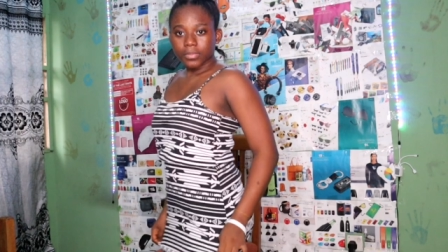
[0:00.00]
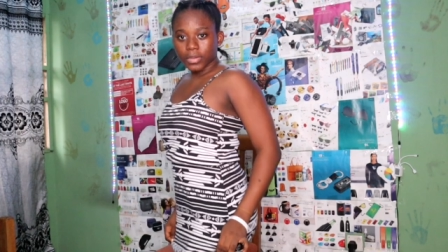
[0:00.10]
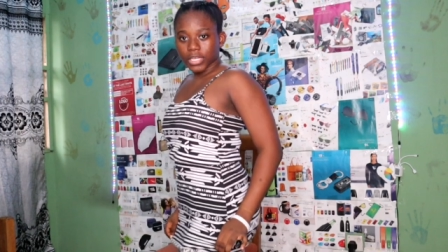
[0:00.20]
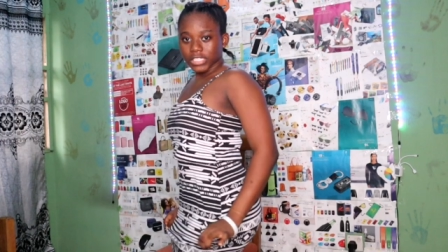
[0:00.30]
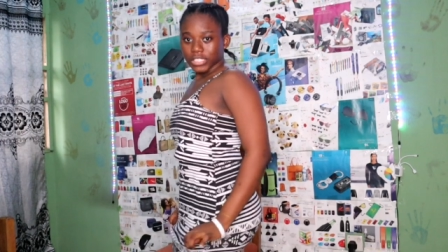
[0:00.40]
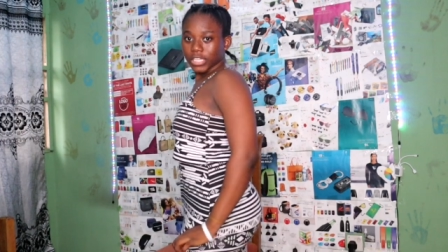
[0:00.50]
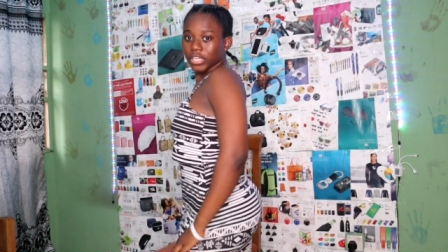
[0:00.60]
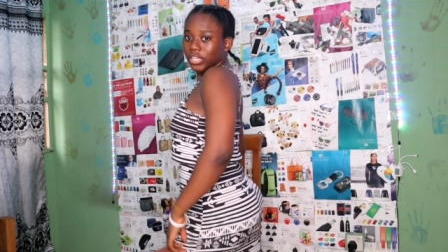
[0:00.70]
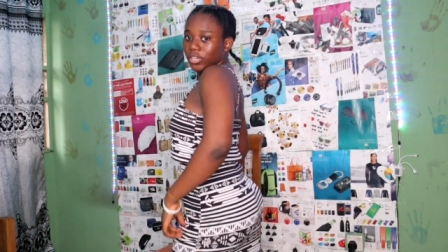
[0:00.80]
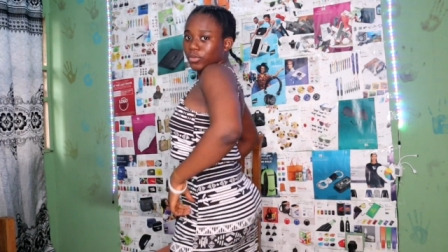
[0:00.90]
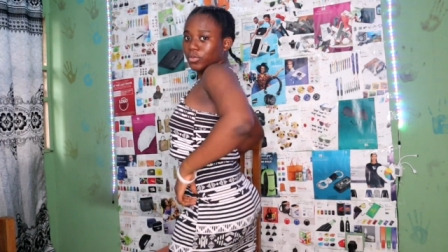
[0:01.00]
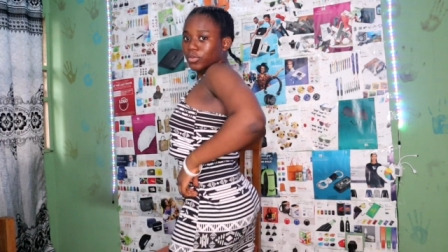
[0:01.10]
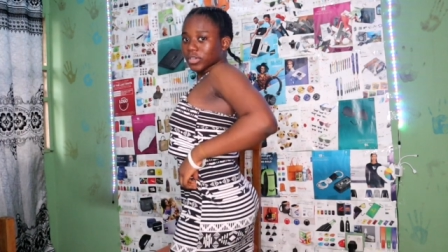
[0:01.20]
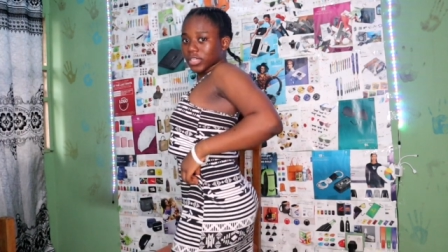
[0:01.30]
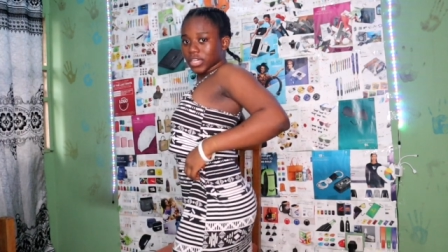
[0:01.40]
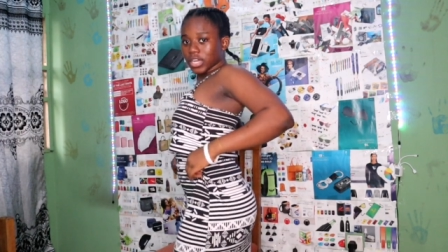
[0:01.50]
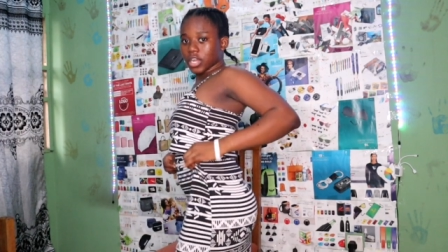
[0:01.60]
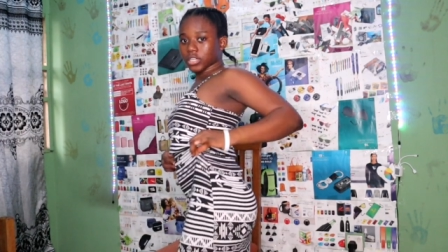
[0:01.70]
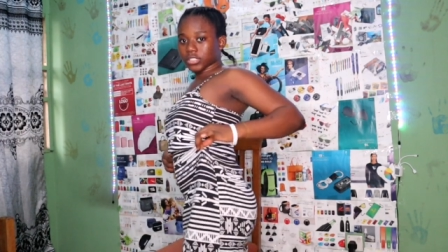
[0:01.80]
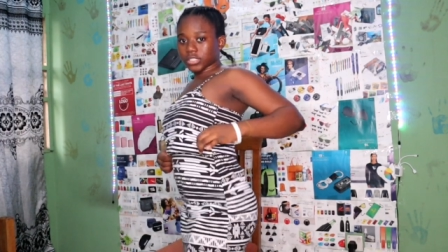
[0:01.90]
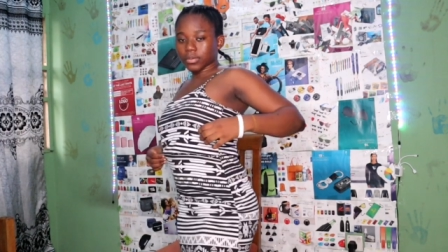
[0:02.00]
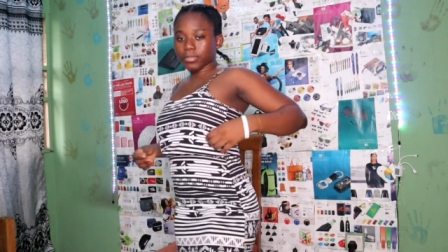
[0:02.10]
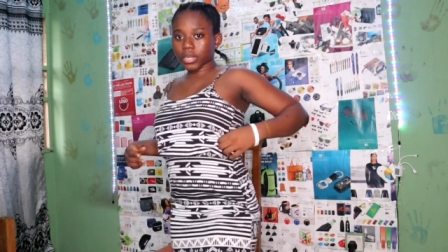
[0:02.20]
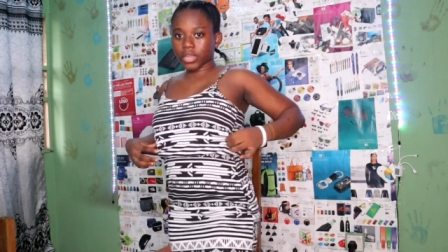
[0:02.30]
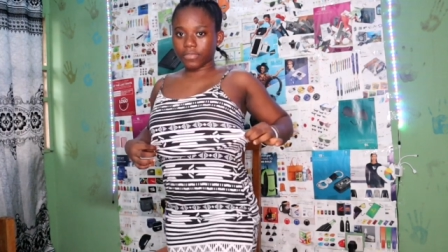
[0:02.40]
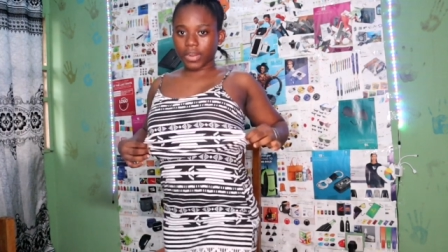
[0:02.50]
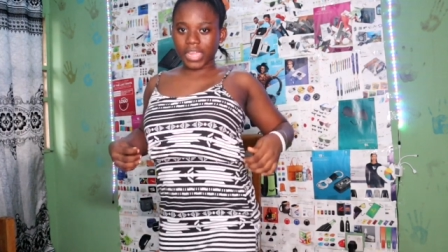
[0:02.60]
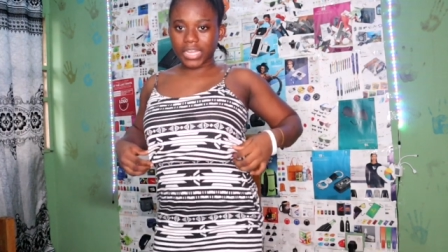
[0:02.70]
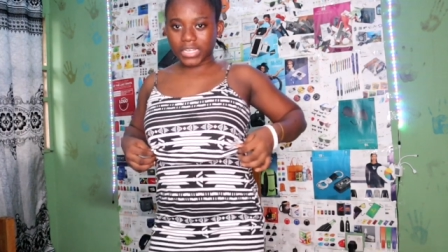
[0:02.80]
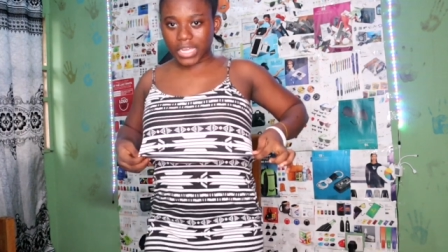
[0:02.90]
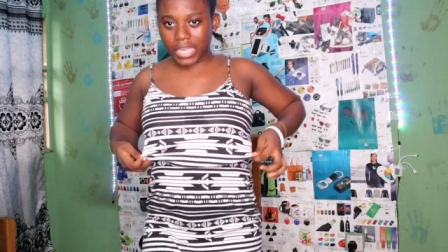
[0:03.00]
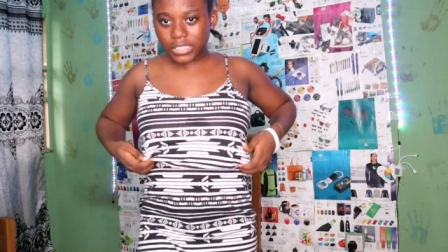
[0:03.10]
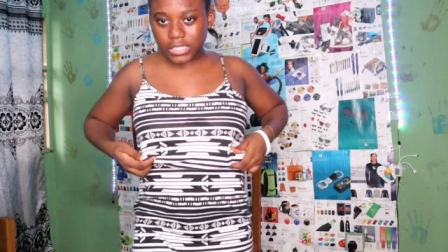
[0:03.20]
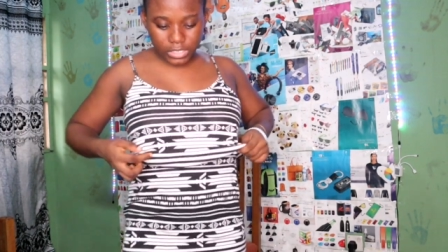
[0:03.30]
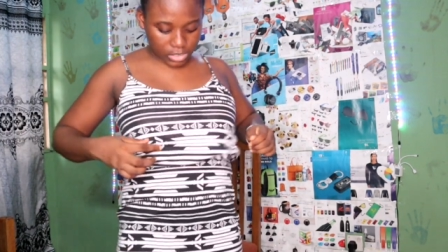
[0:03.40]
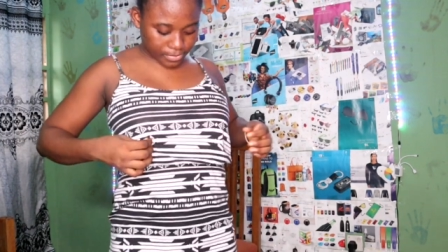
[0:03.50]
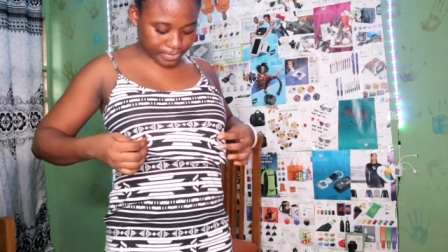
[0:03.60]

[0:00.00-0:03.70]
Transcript: But well, it's cute. It hugs the body right, and it has this on.